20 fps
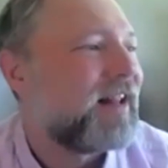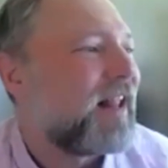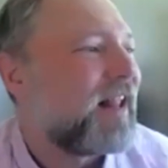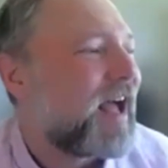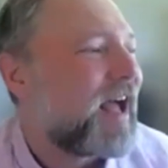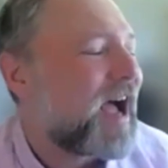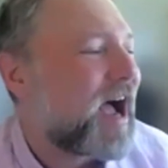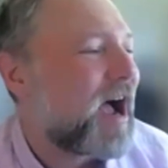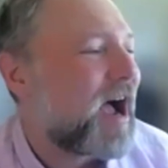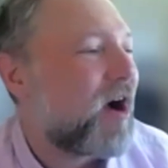
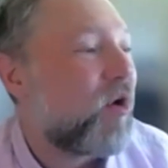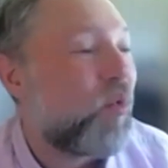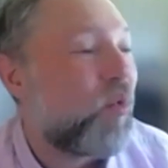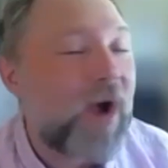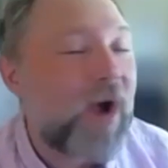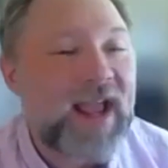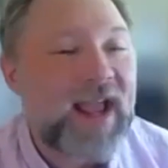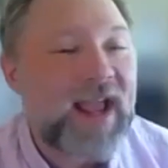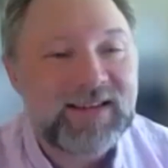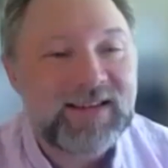uh,
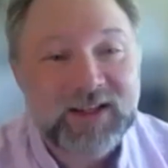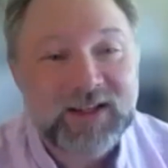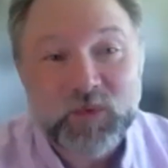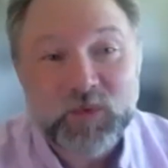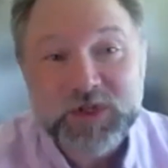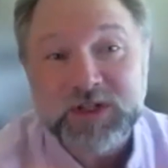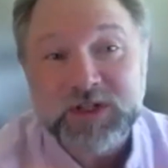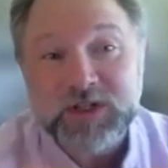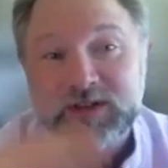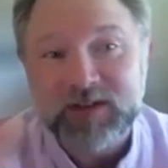ways in
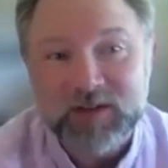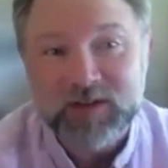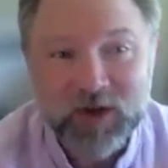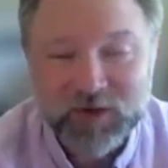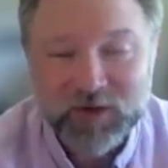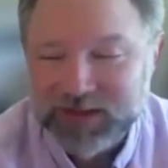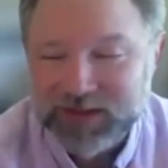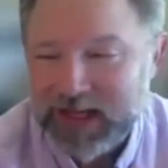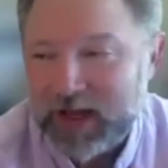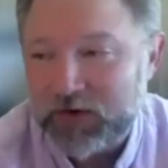which it
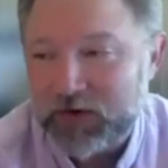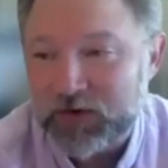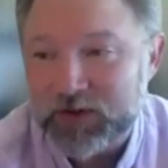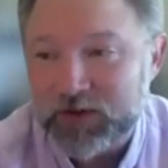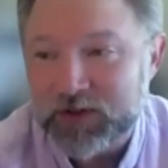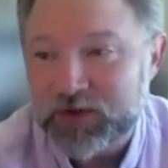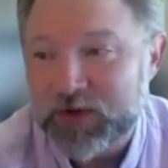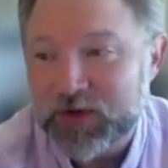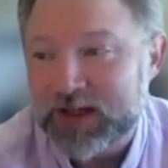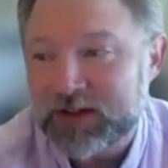slows down
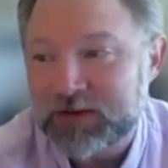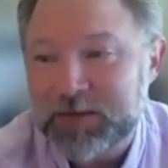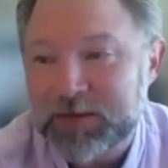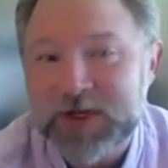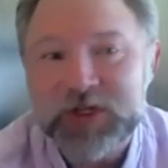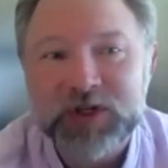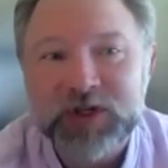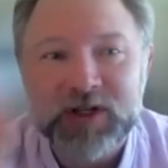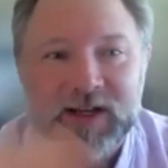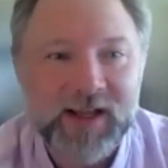neural
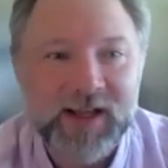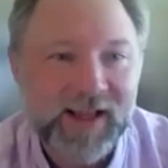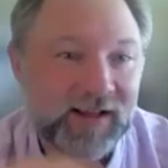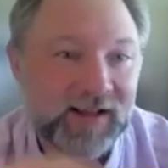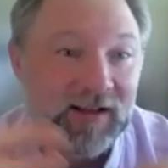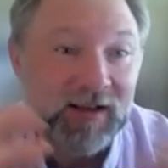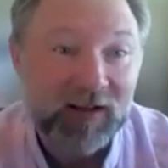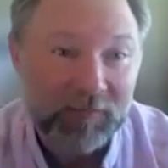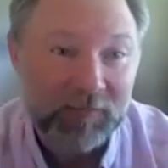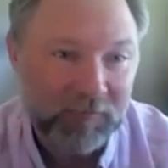transmission
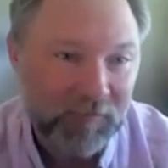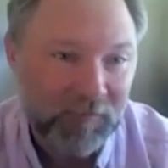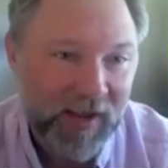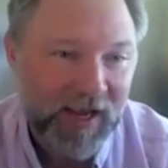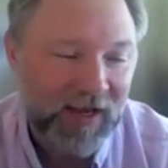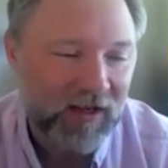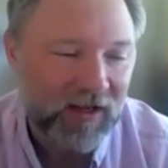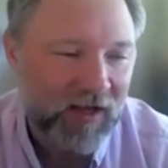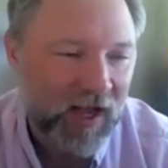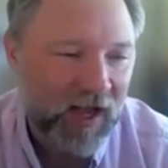and
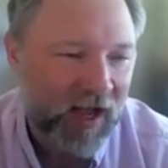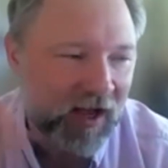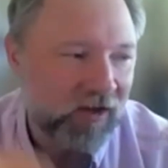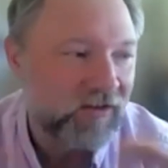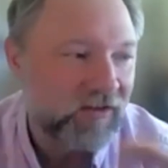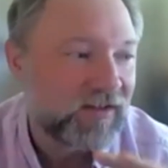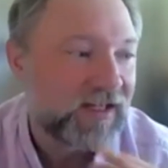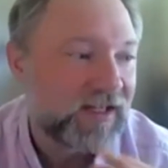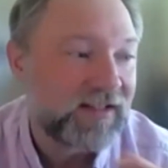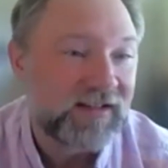may uh,
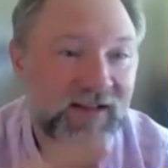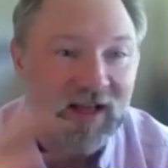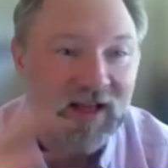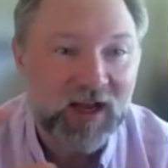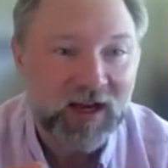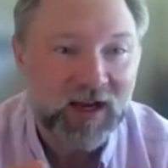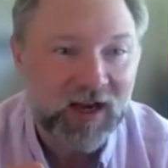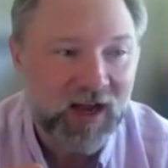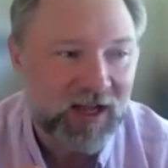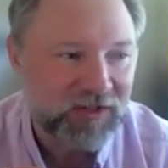lead to the
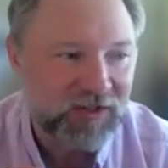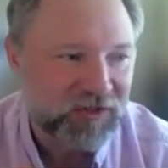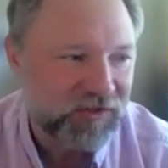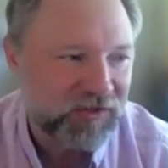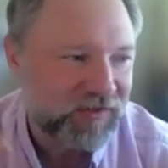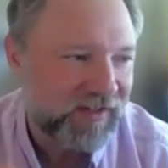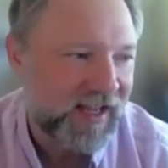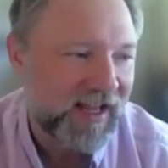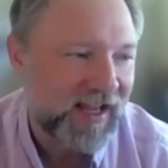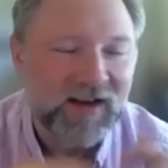unconscious
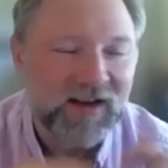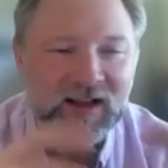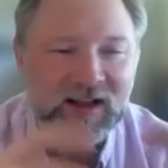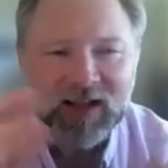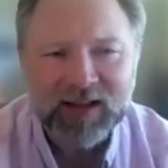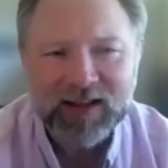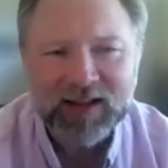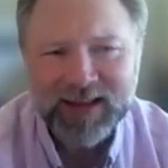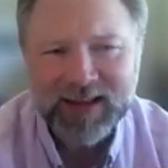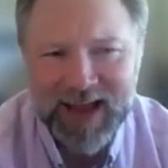state.
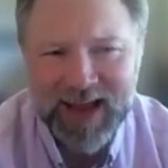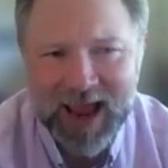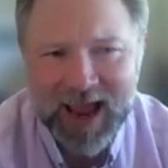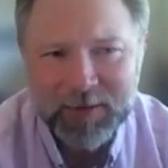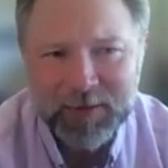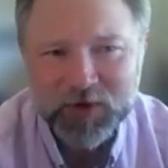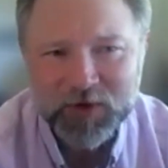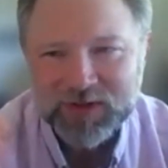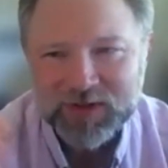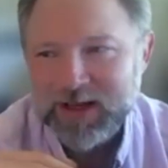The
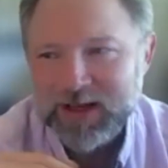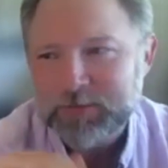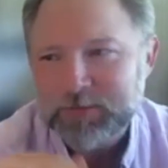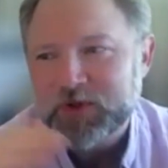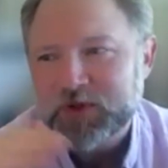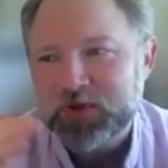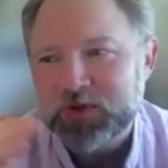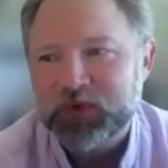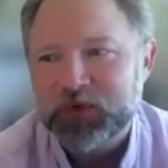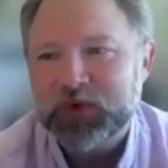GABA
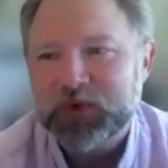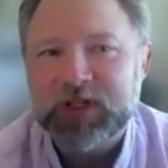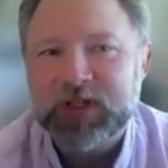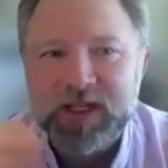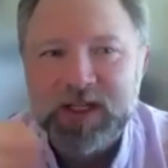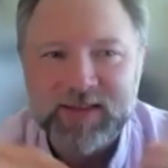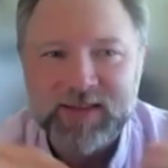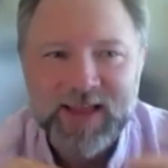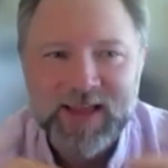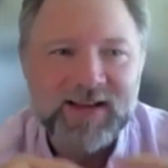receptor is
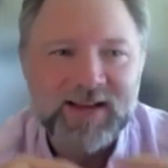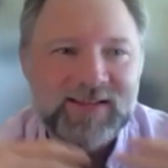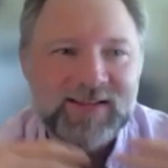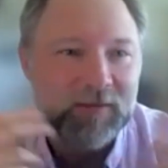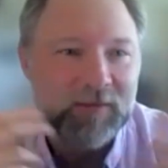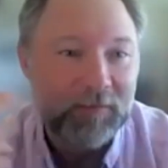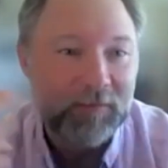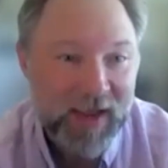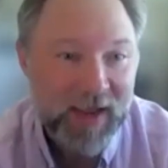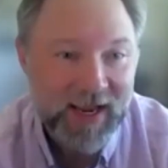really that is
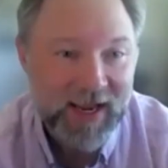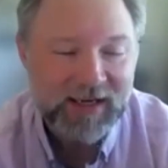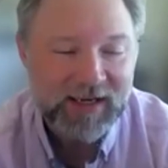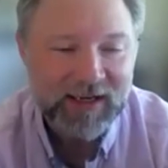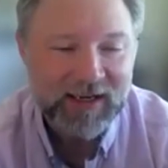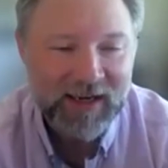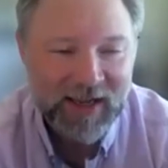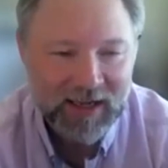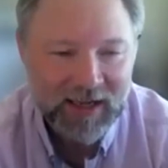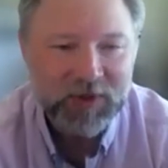the main
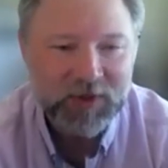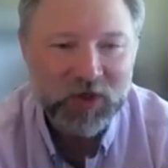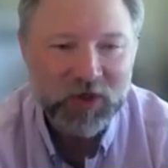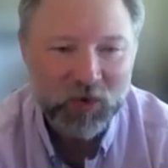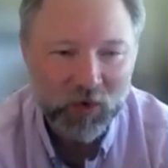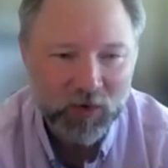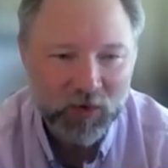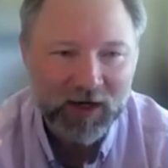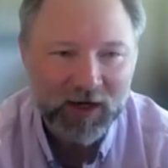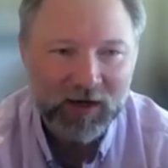
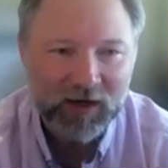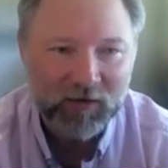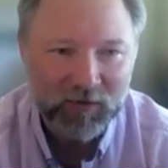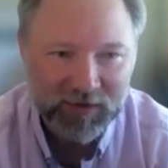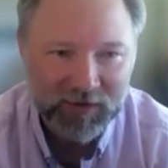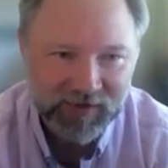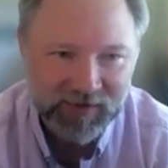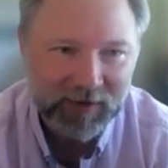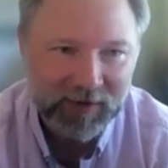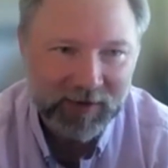inhibitory
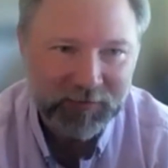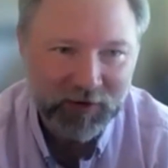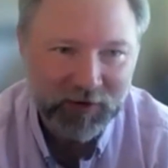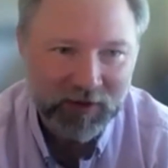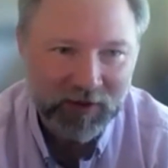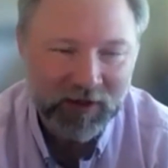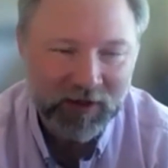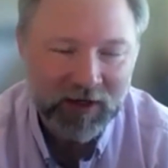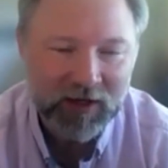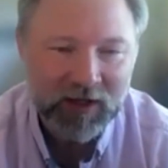
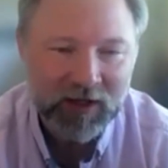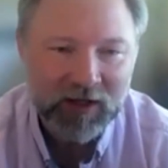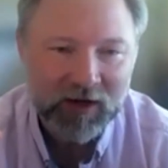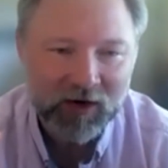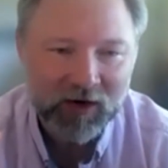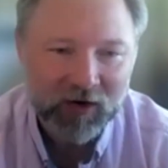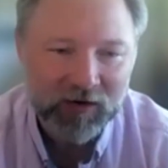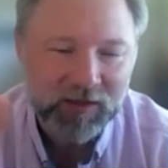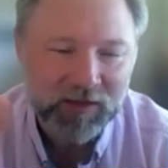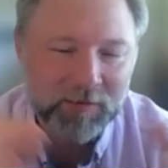receptor
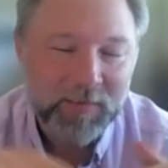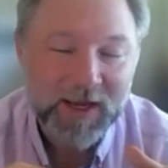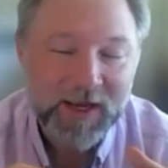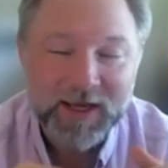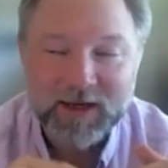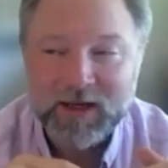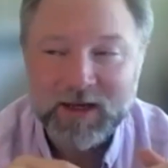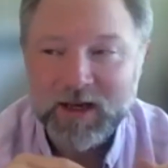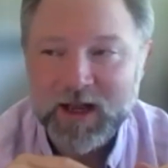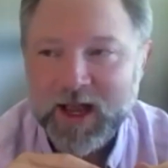or the
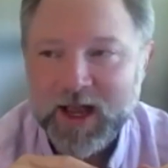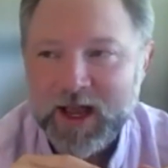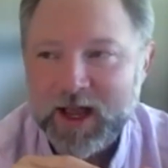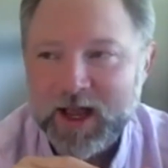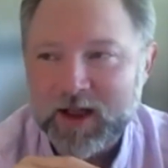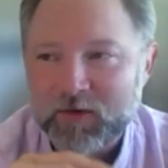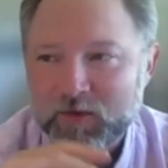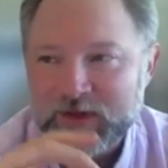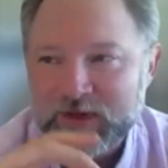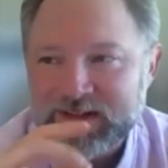main
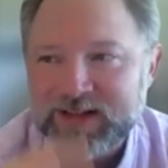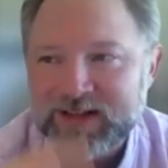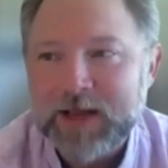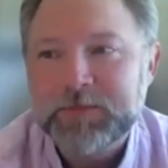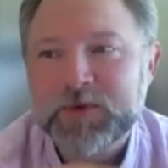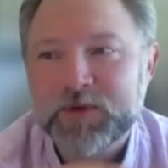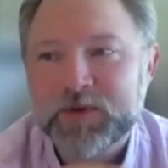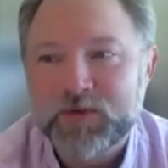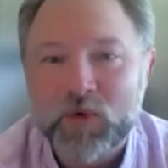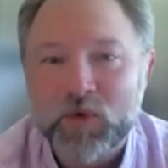uh,
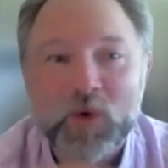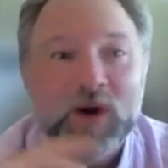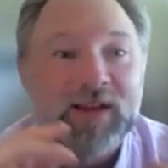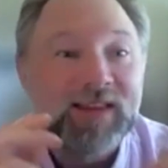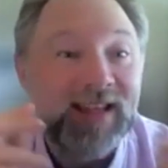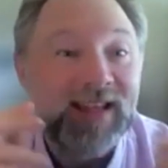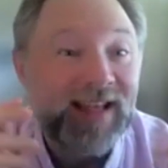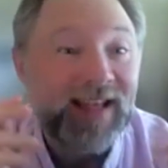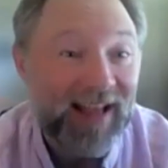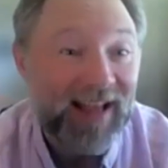receptor for
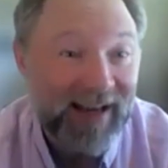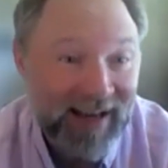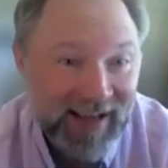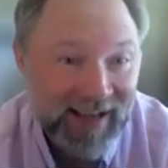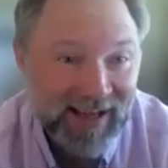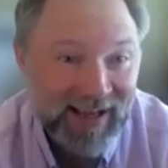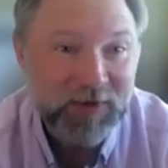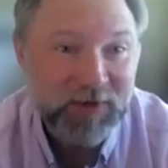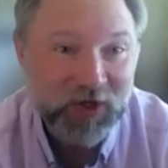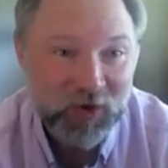the
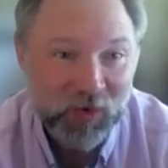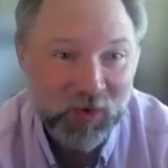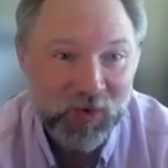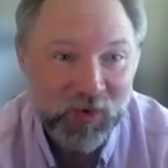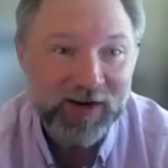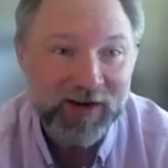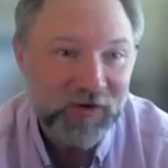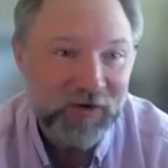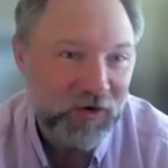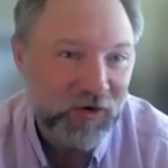
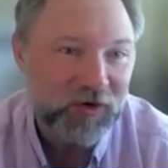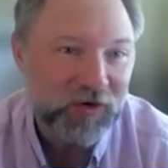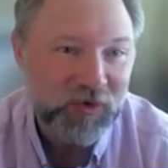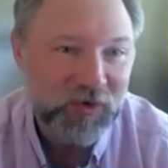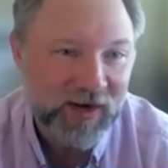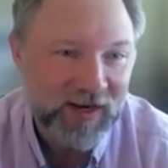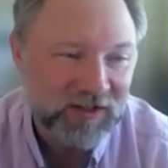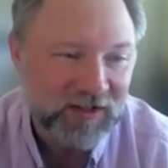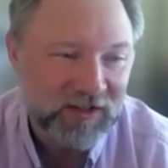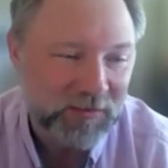inhibitory
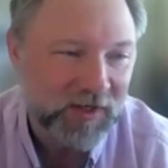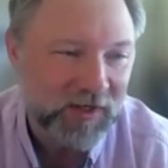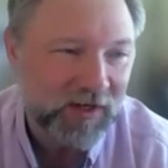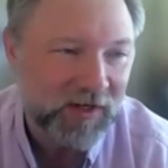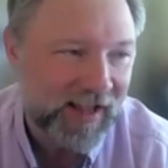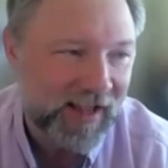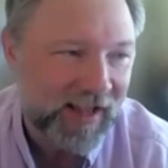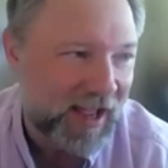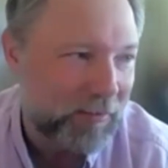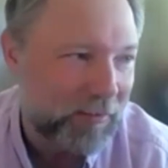
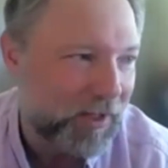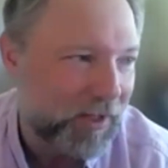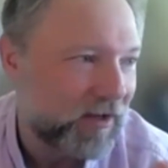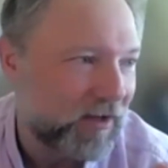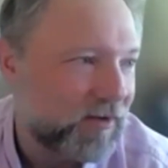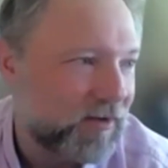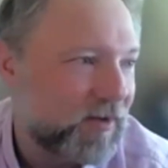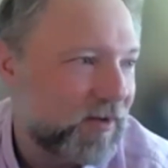neurotransmitter GABA